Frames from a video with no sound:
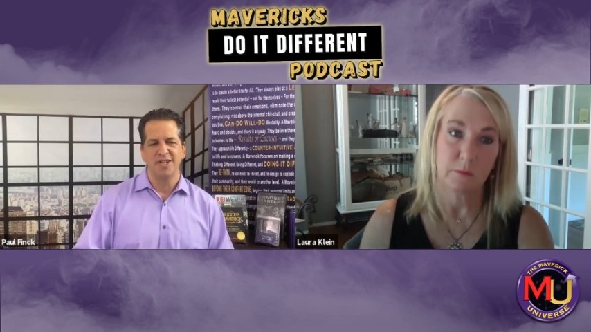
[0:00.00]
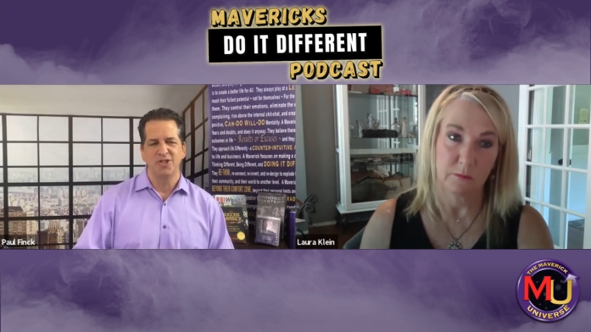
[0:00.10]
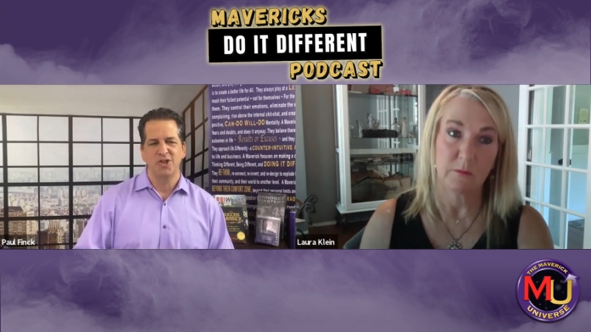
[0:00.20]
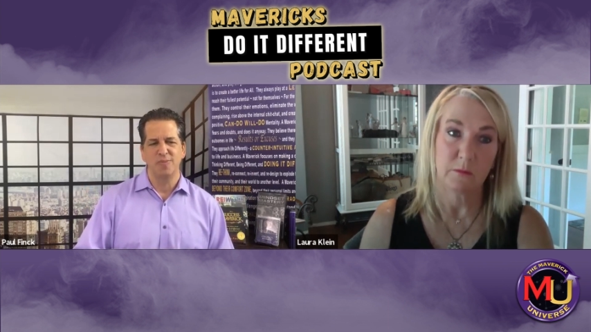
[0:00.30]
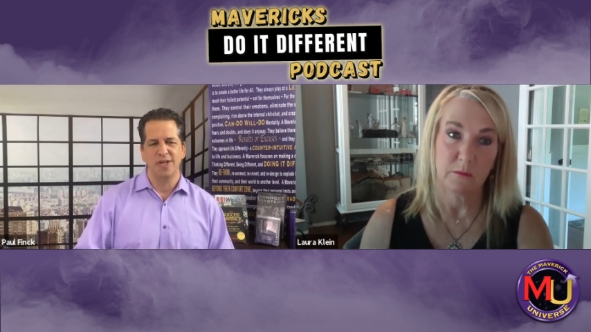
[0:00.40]

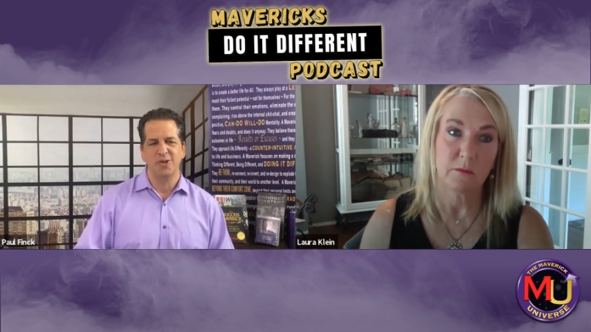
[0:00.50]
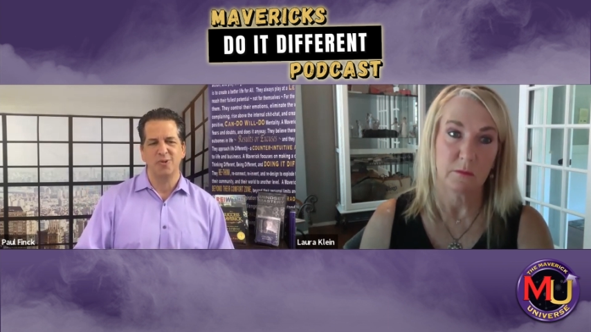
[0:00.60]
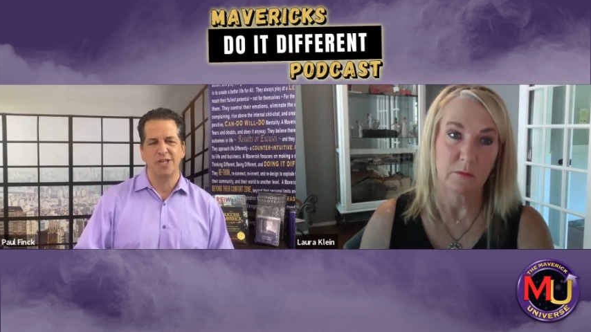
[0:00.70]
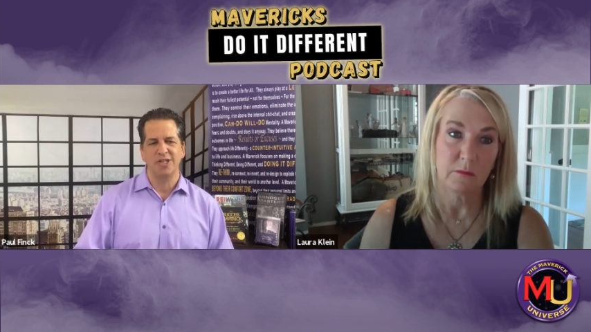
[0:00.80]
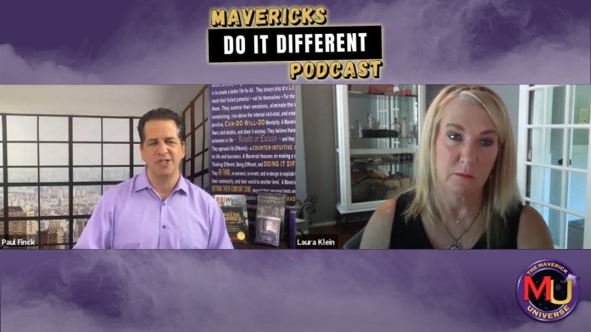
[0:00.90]
Speaker 1: so much of
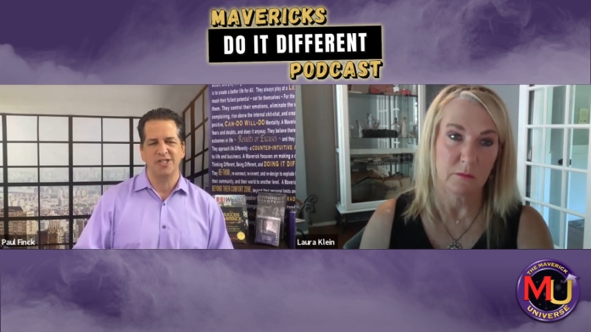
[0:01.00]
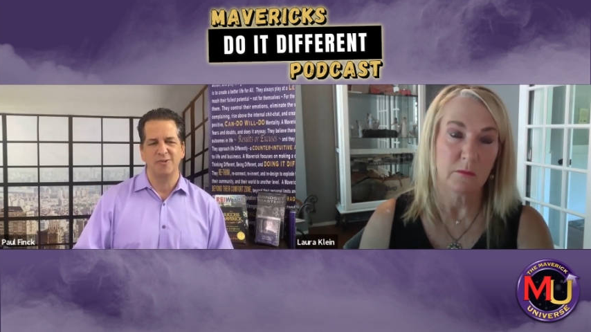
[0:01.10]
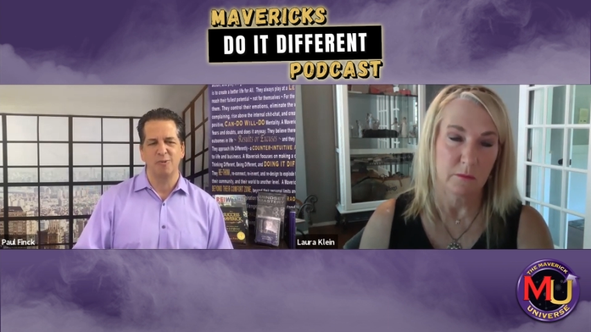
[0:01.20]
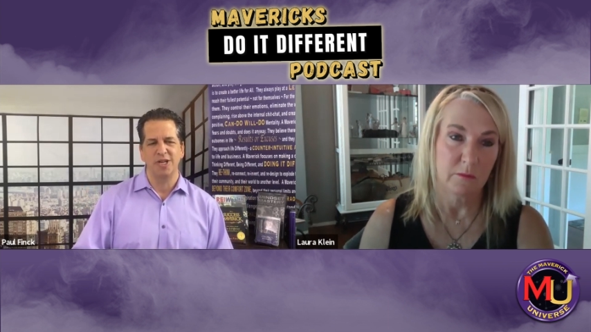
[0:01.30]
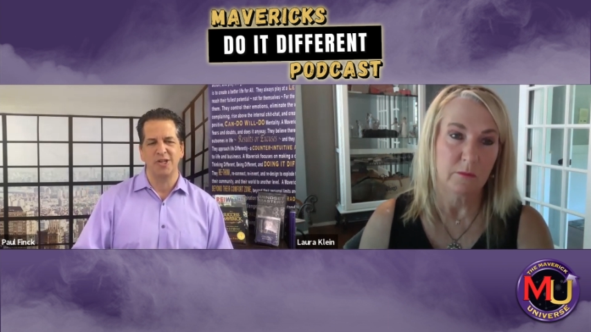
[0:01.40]
what you're
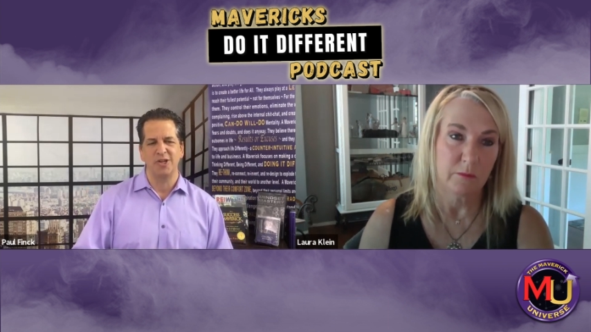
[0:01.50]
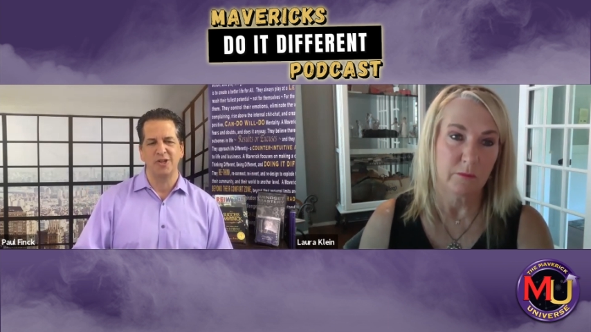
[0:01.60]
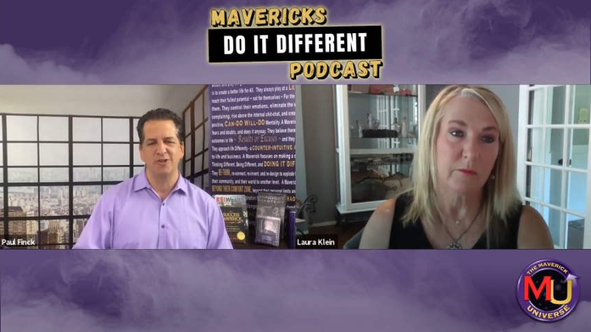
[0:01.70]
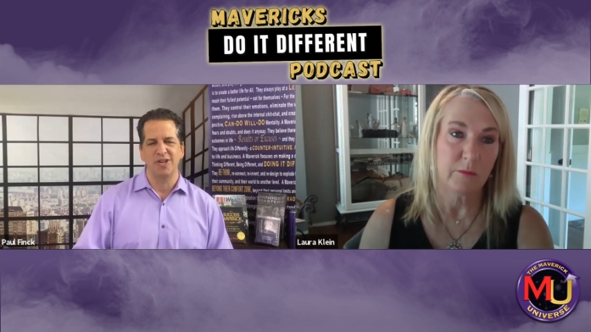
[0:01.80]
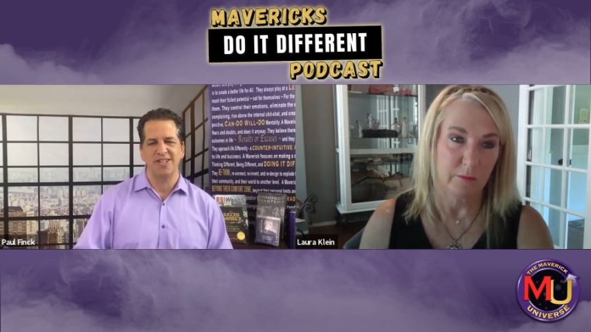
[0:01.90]
what
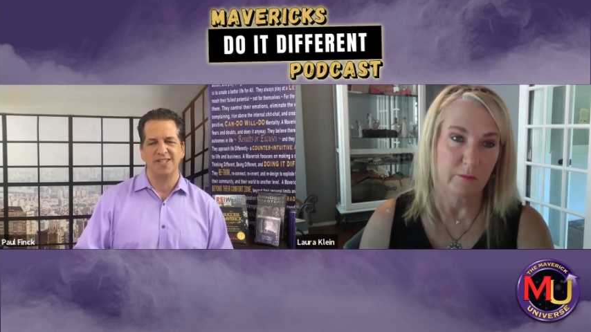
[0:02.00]
you're